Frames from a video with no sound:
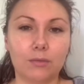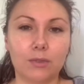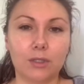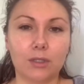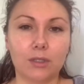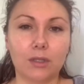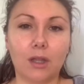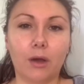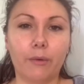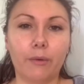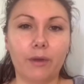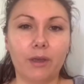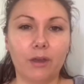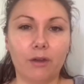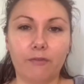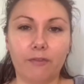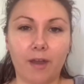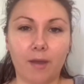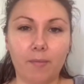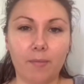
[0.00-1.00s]
to lower your
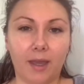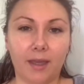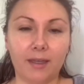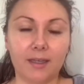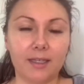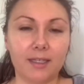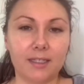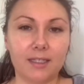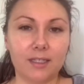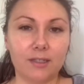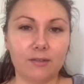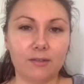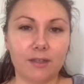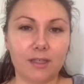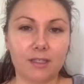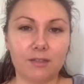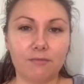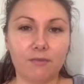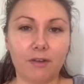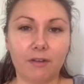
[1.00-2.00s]
fat bank until
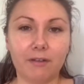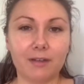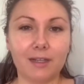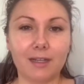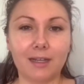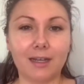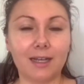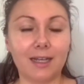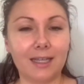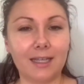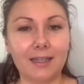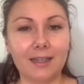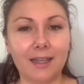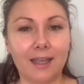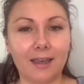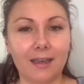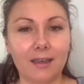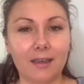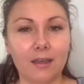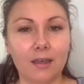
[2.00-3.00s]
there's very little in
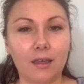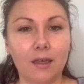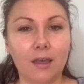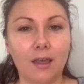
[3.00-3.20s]
there.